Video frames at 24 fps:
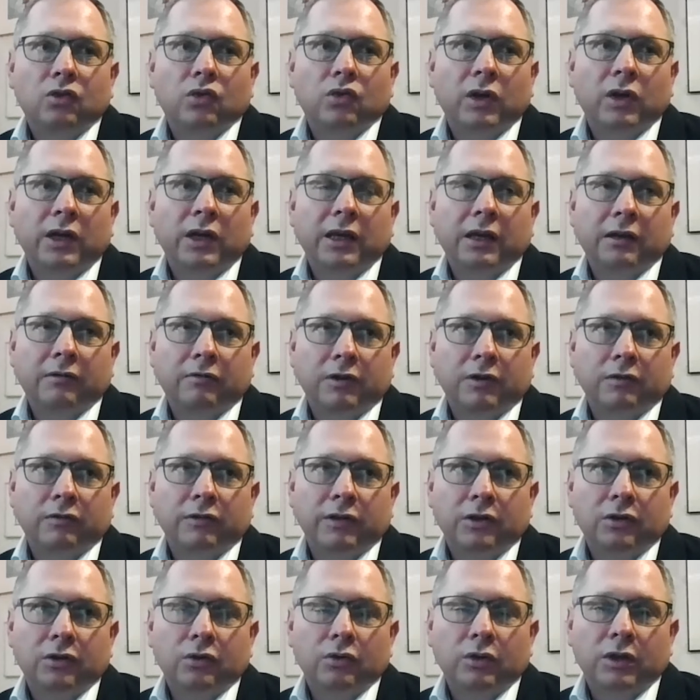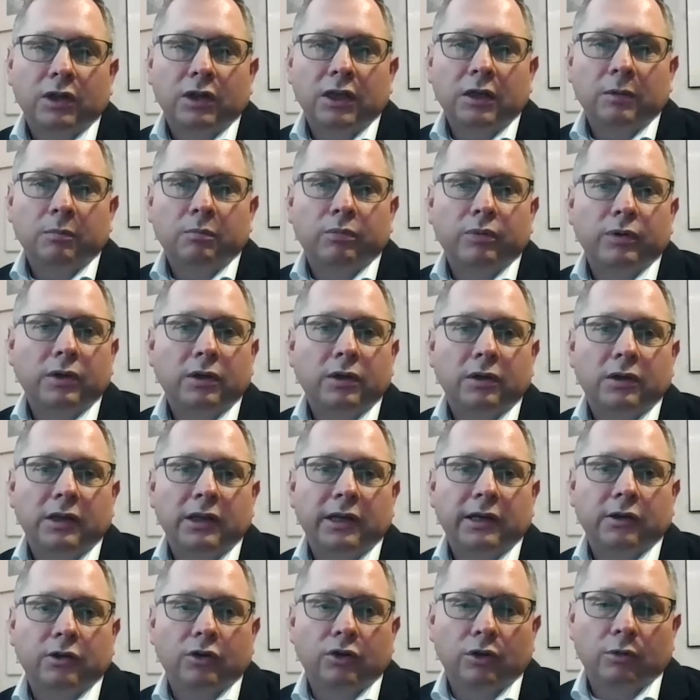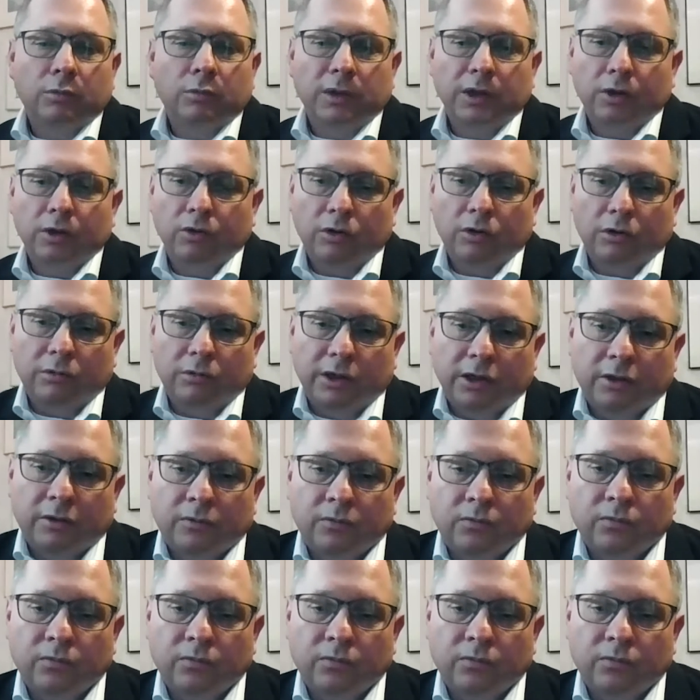try everything to keep the economy growing.